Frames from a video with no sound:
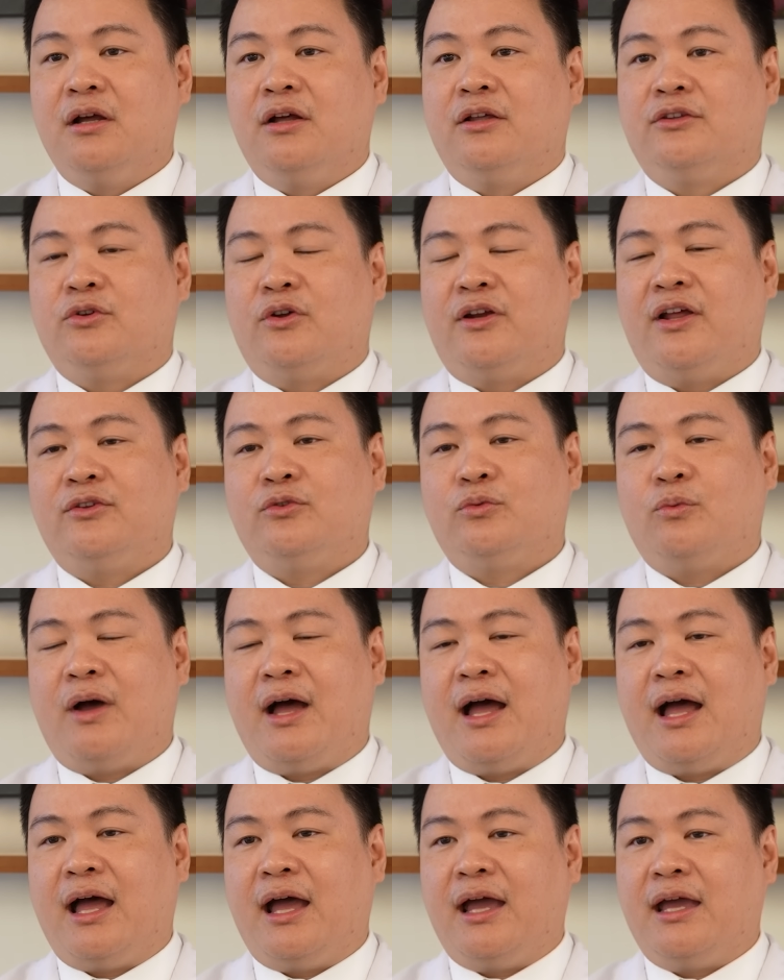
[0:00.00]
So that's
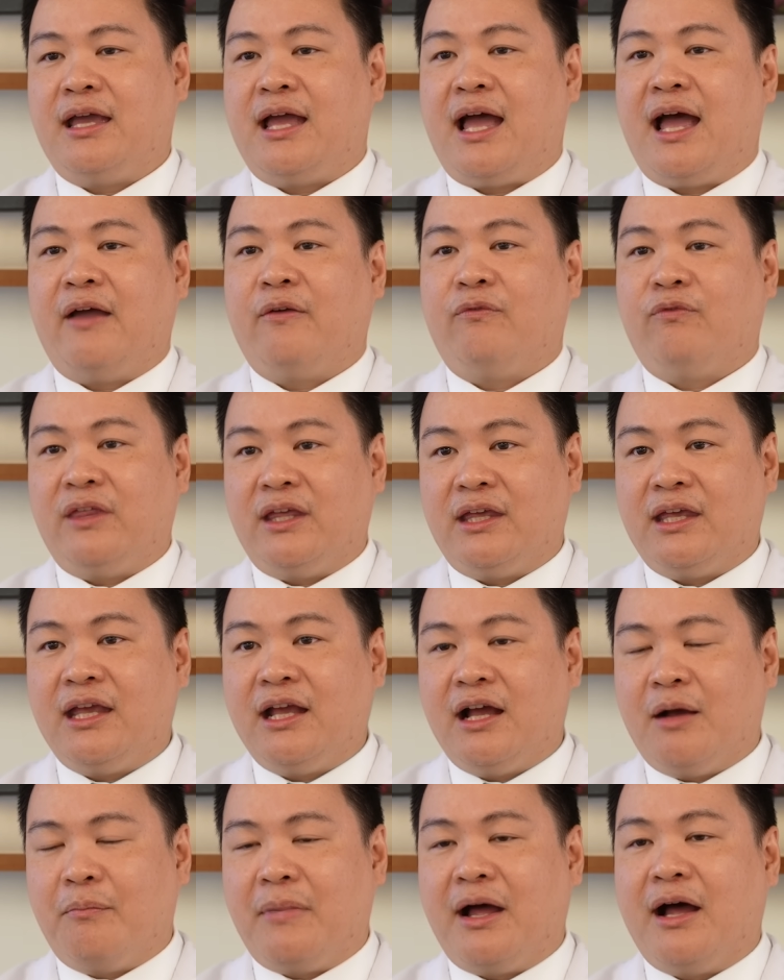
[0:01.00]
why I'm
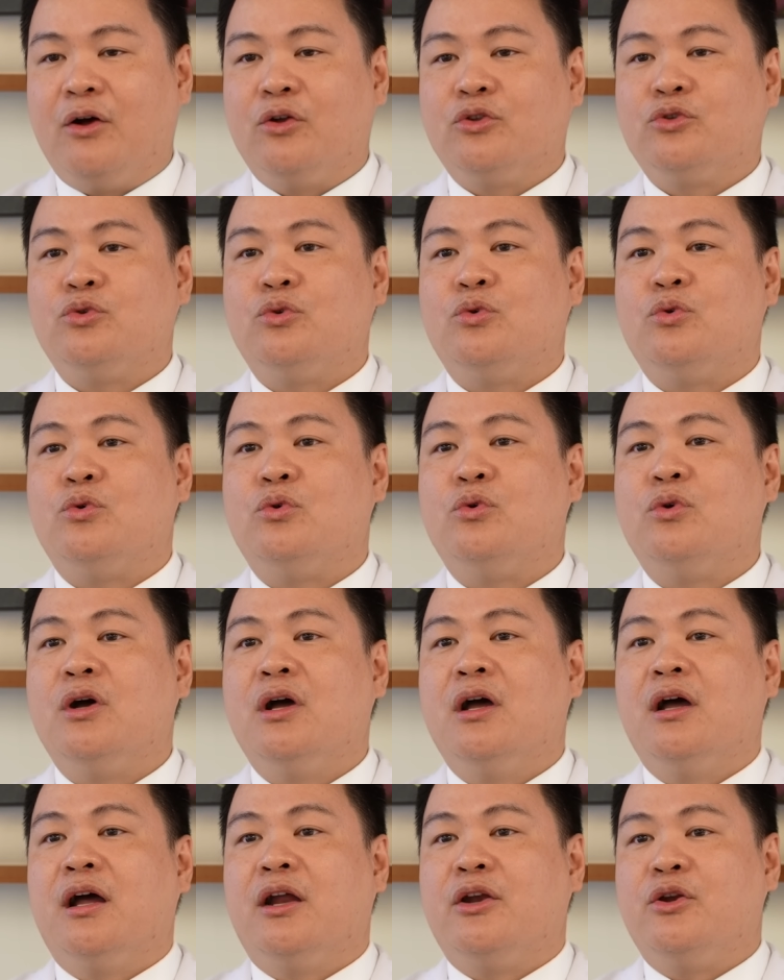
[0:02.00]
thinking about to
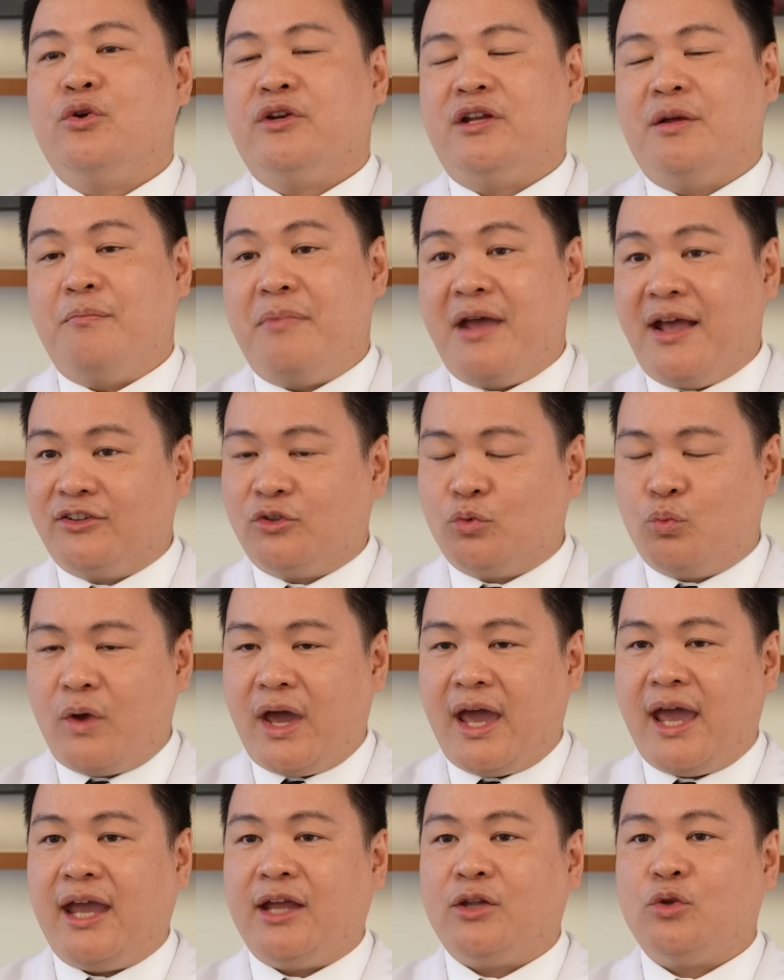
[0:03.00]
do the best
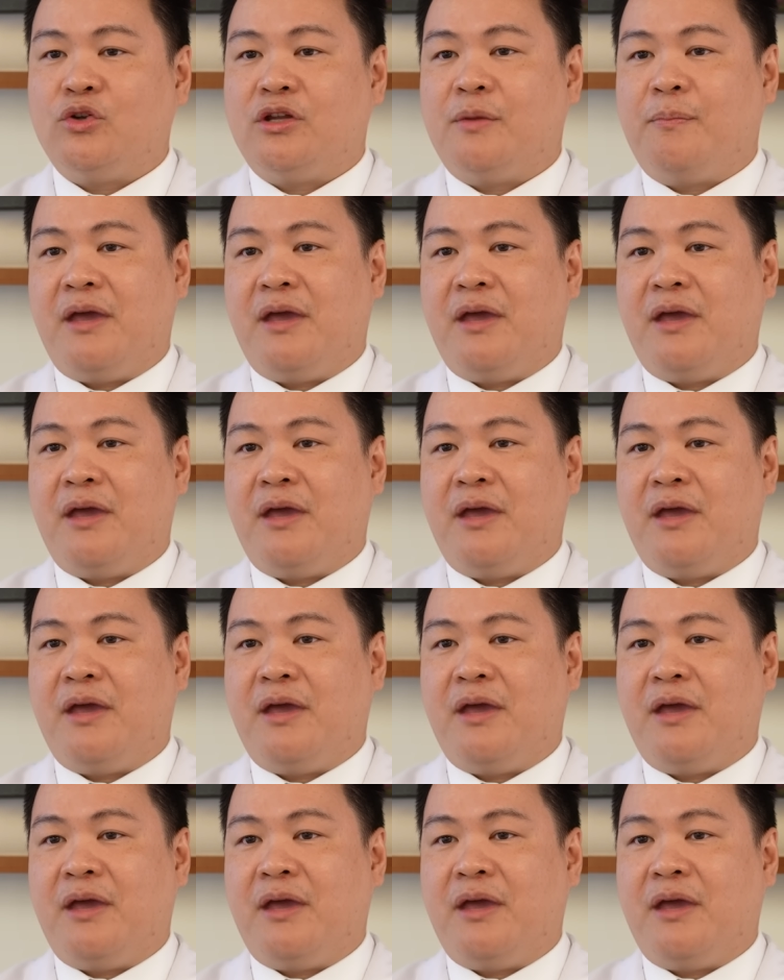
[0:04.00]
way to the